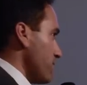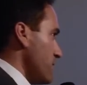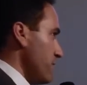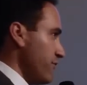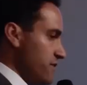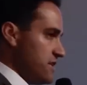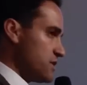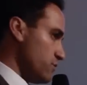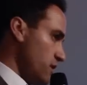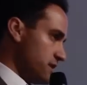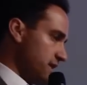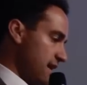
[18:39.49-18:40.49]
The fees
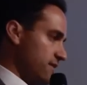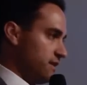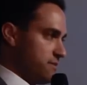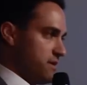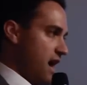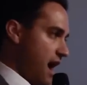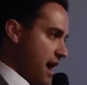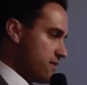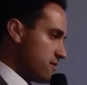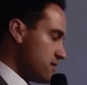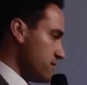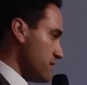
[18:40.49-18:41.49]
will undoubtedly be
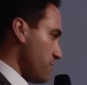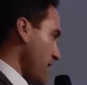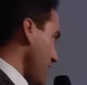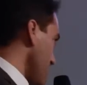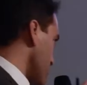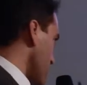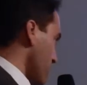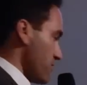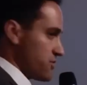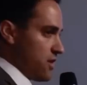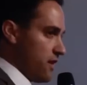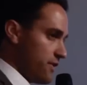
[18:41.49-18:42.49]
higher. The page
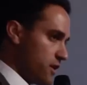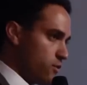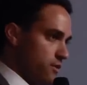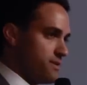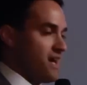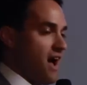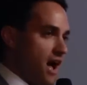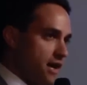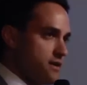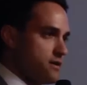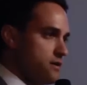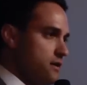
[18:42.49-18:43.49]
numbers on there will be
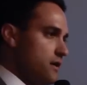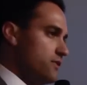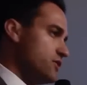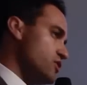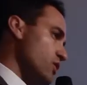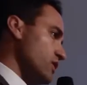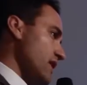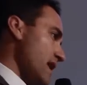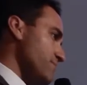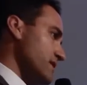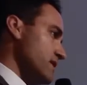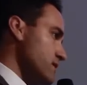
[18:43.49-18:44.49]
higher. The total
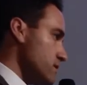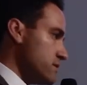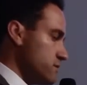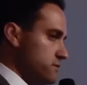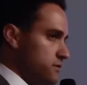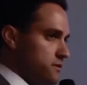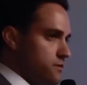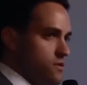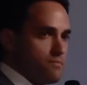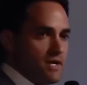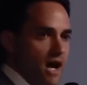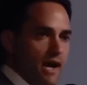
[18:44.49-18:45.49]
applicants
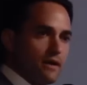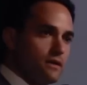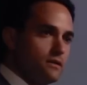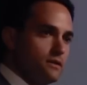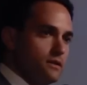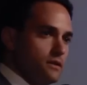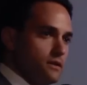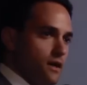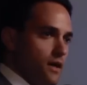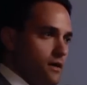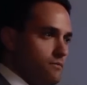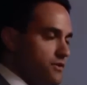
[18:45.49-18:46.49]
won't be higher.
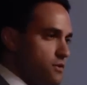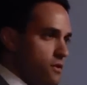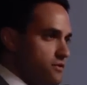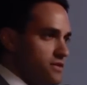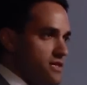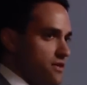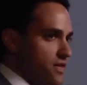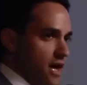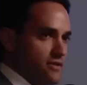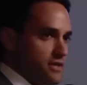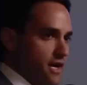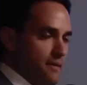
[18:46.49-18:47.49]
You won't see
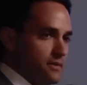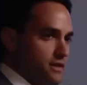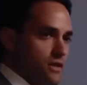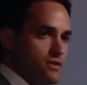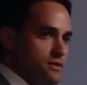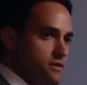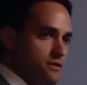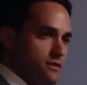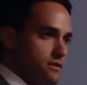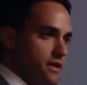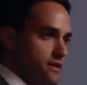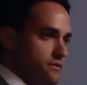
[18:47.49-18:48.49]
1,000 applications in the
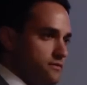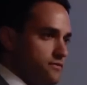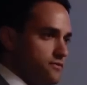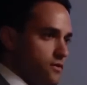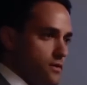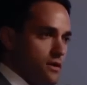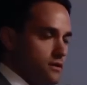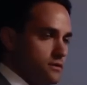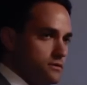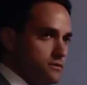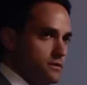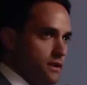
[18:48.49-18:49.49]
state of Florida.
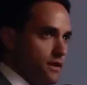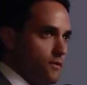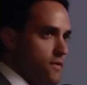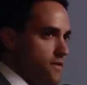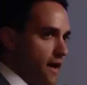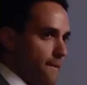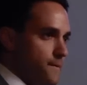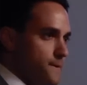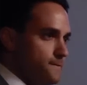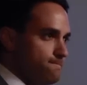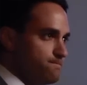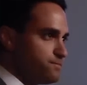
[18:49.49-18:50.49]
Won't happen.
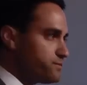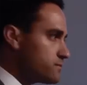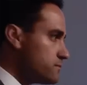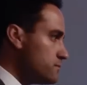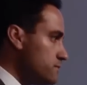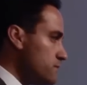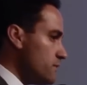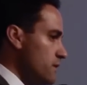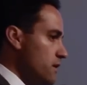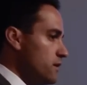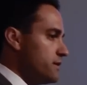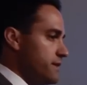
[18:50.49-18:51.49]

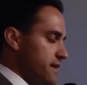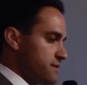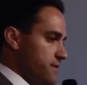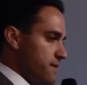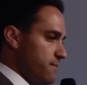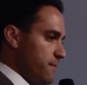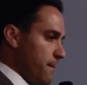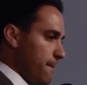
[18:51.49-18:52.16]
Yes, ma'am.